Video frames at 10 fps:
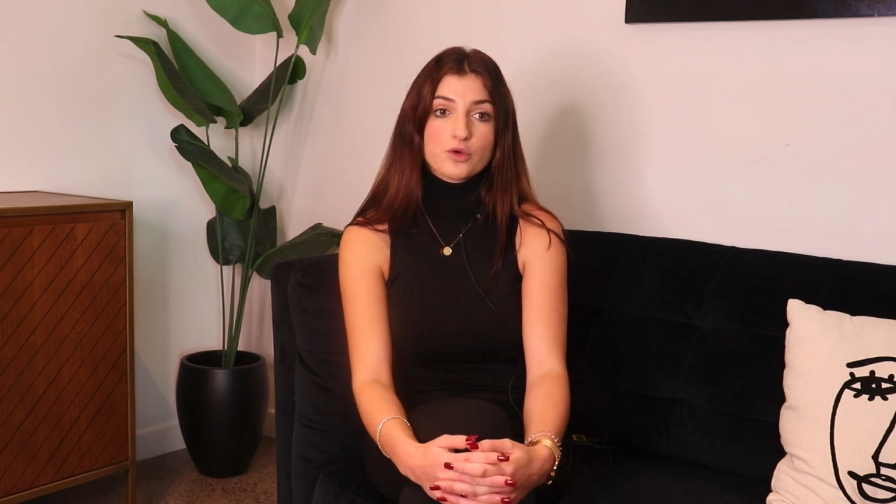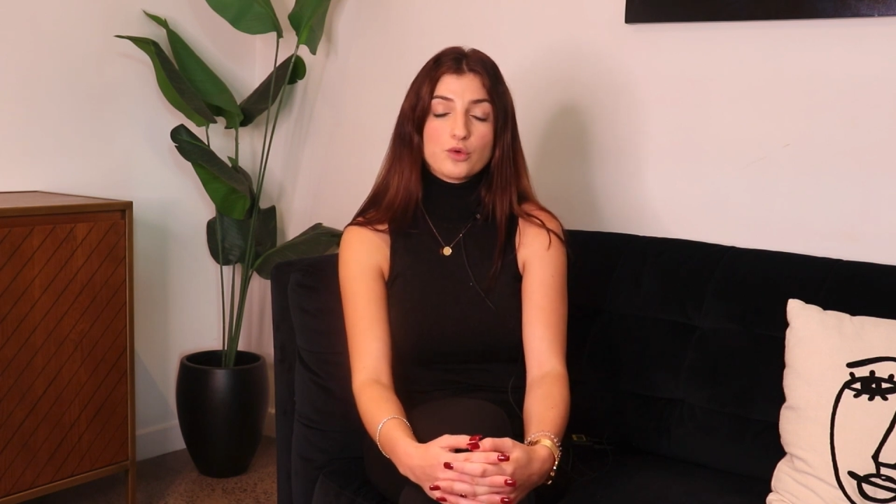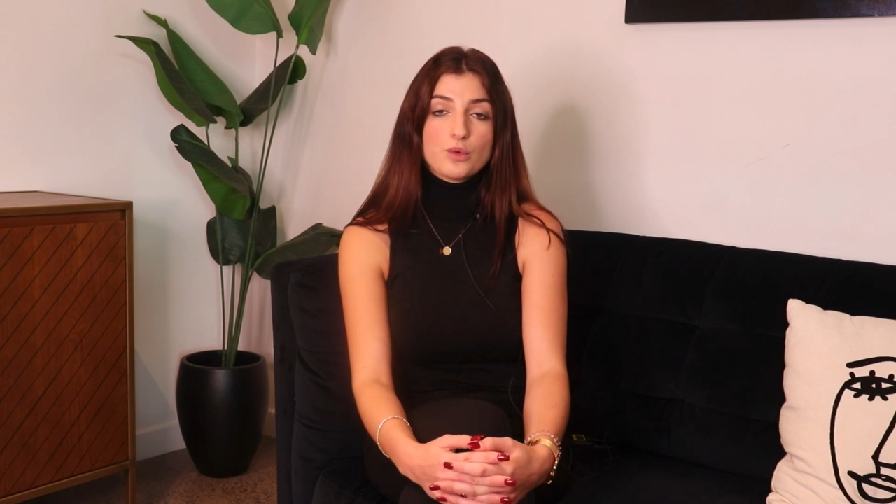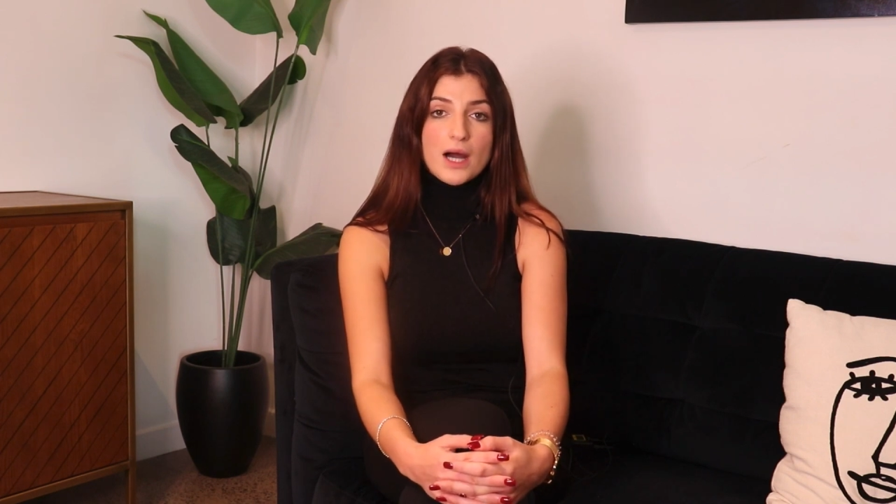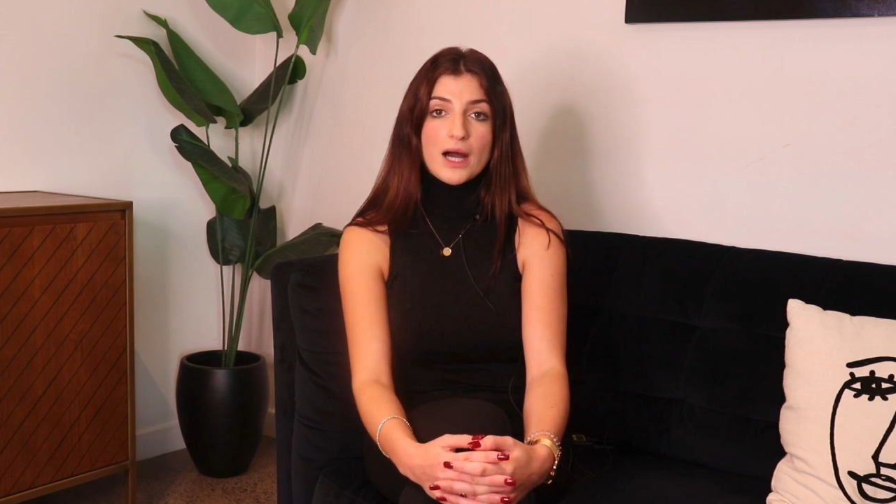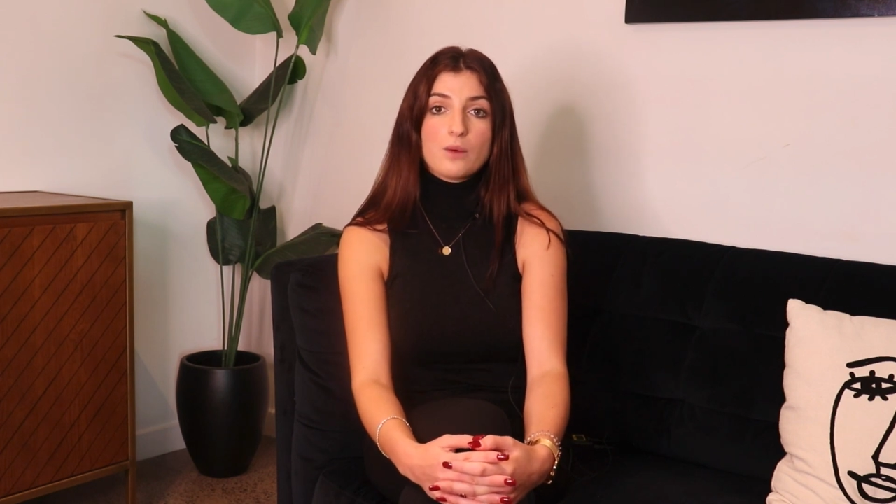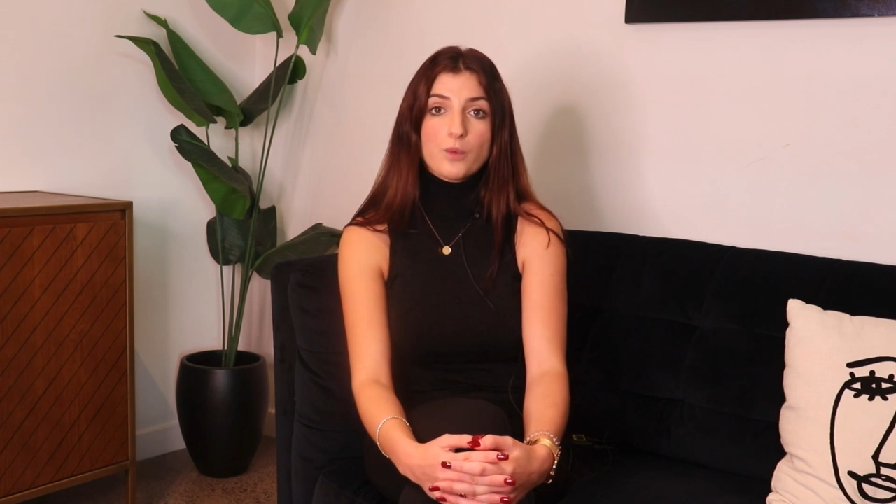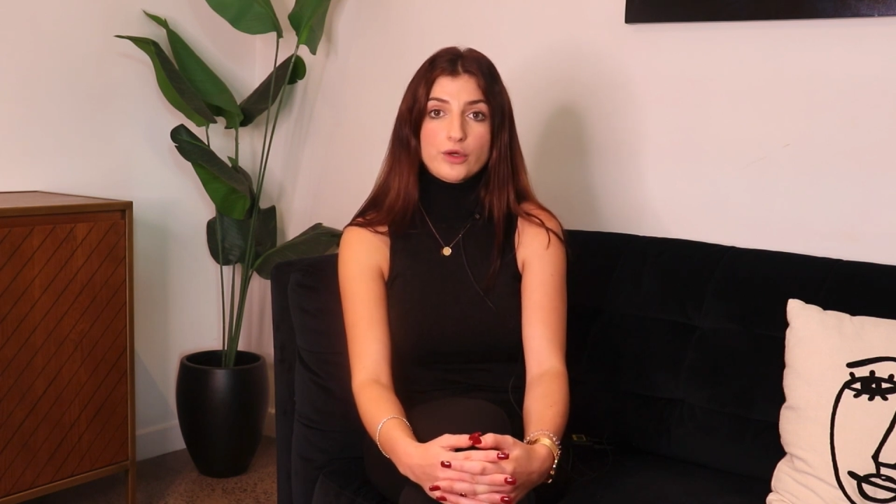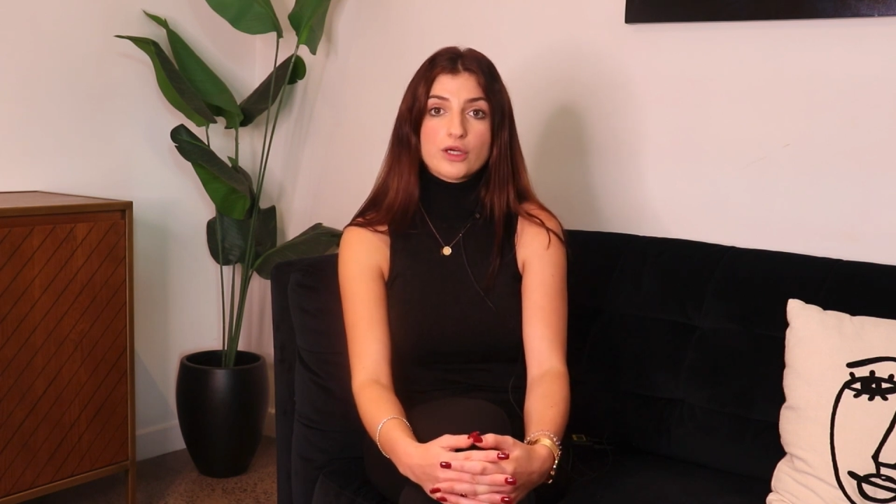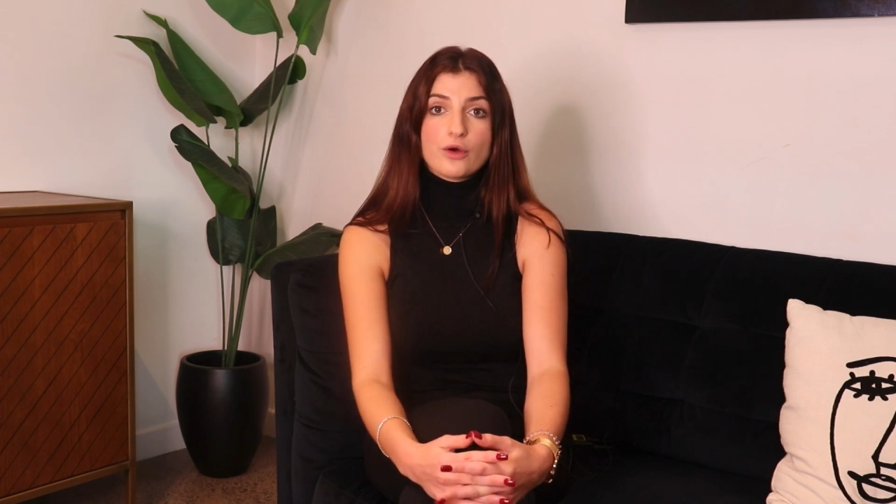who are
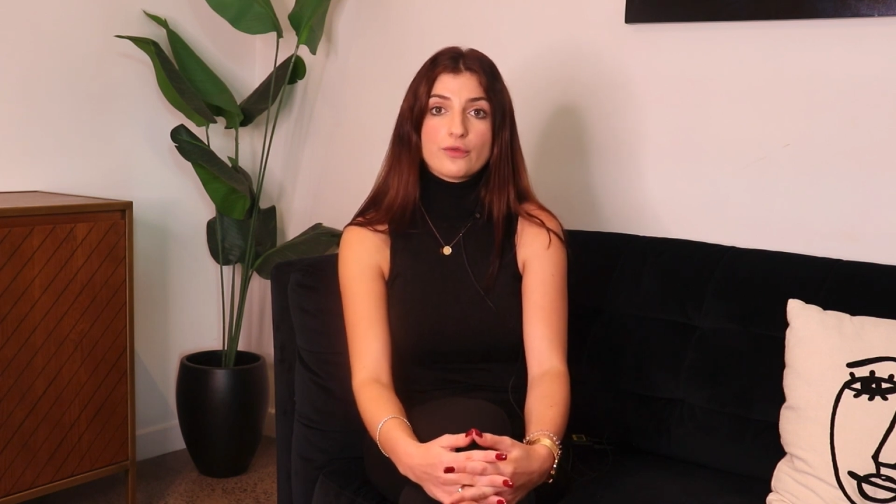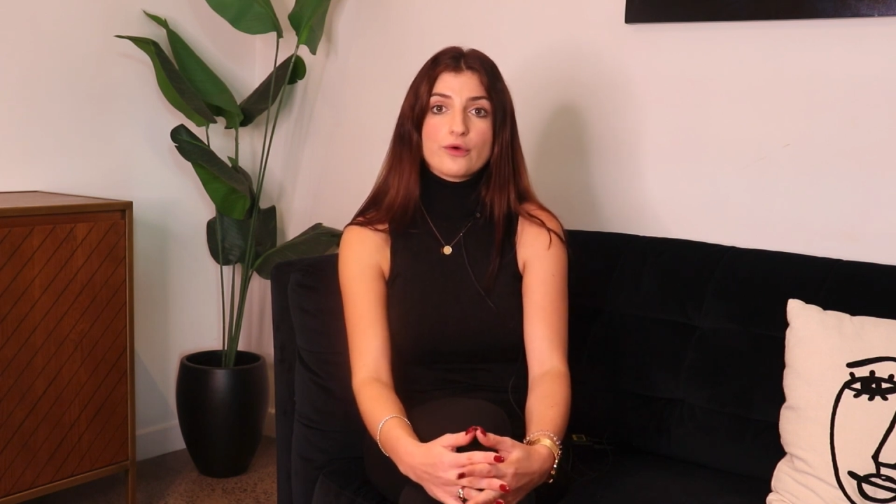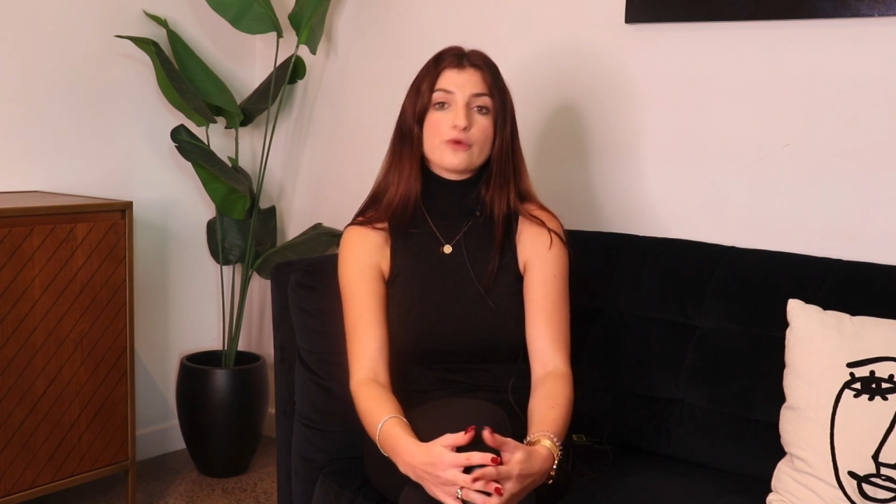working on